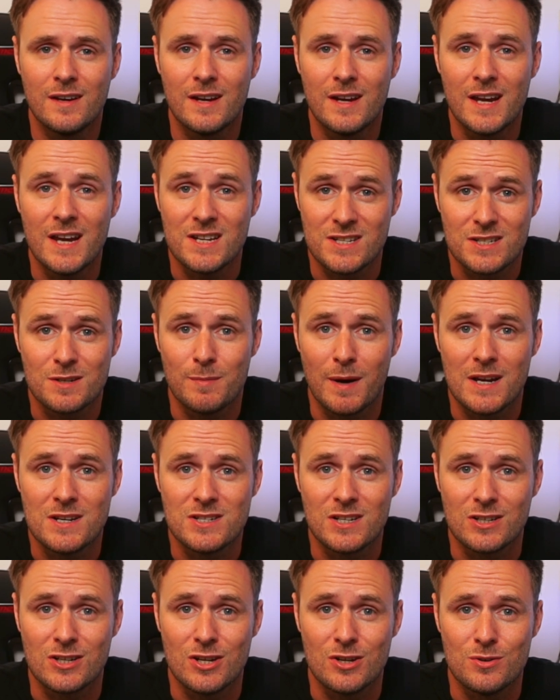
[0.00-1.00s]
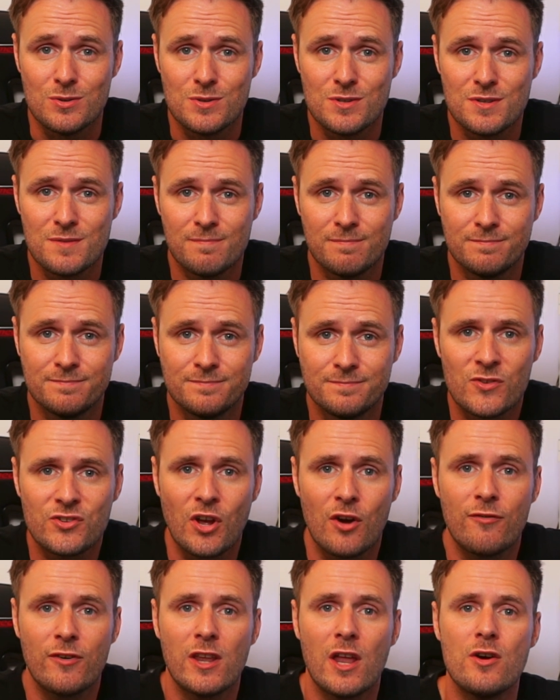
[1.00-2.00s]
it's amazing news.
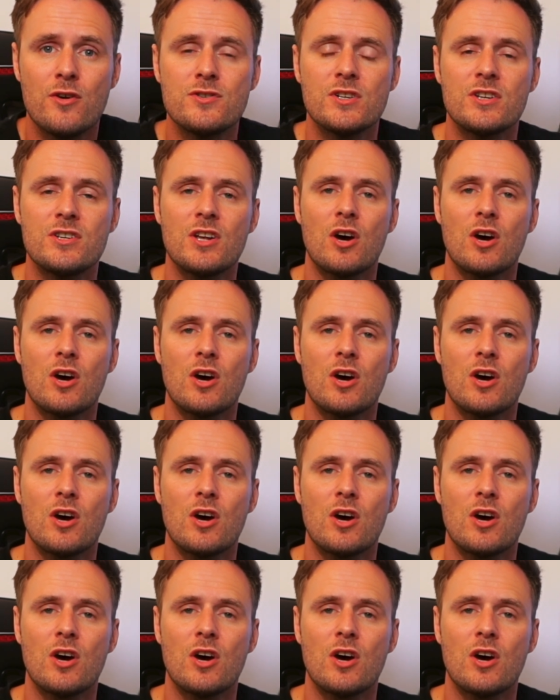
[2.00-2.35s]
So for those that